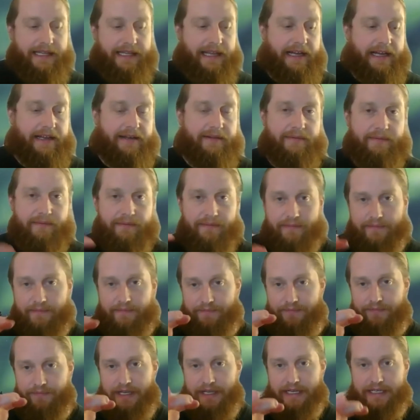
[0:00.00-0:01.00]
that
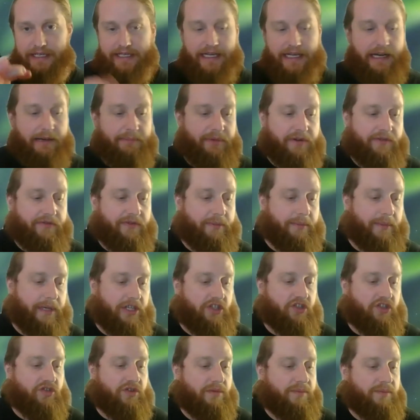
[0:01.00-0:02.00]
top of a
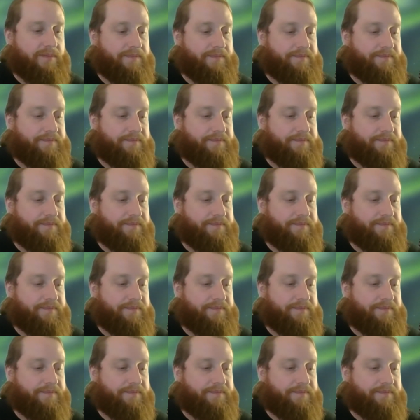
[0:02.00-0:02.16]
mushroom.